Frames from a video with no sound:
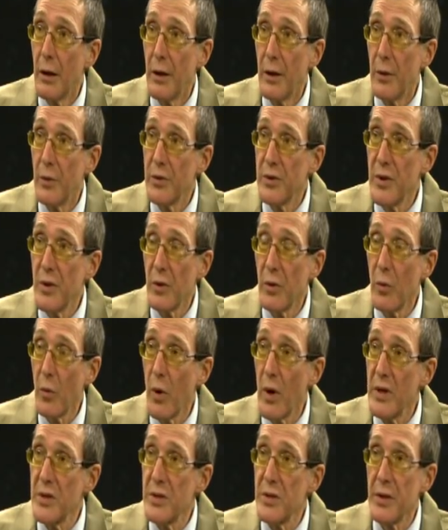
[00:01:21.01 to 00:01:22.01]
There was no
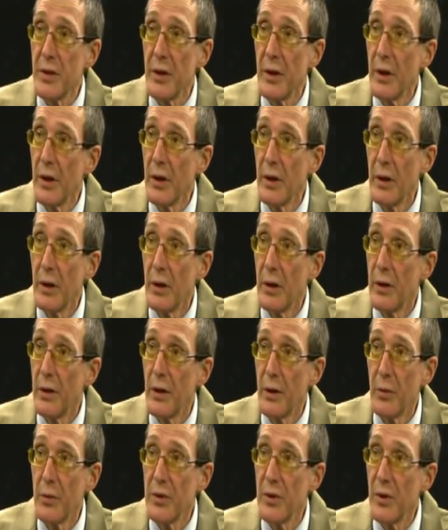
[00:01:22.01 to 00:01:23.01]
question.
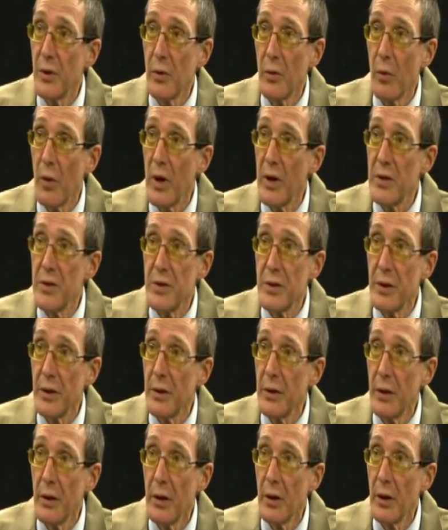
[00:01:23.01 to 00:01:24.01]
There was no question.
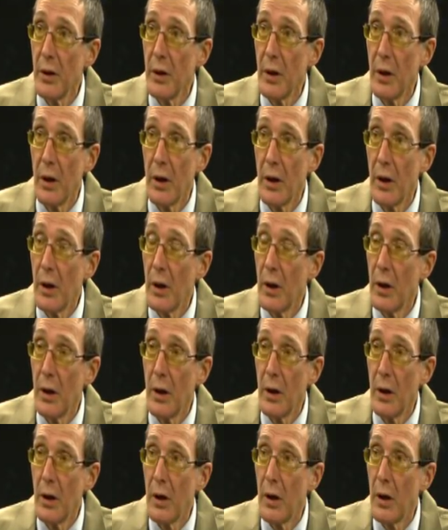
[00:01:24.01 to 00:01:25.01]
Can,